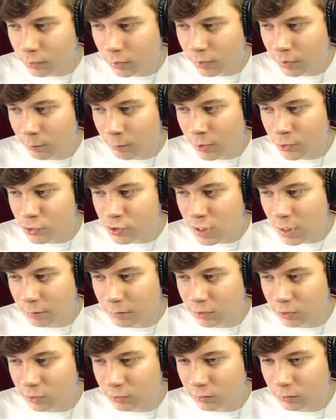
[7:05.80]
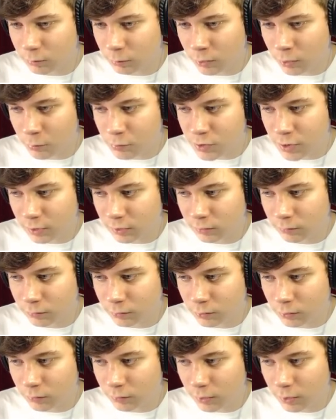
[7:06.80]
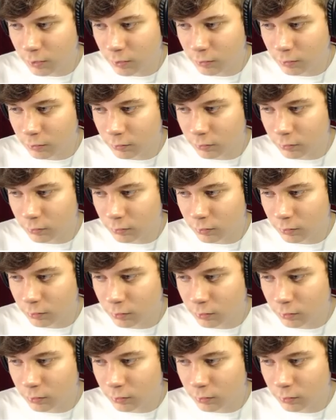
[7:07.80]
I think my objective, my is over there, isn't it?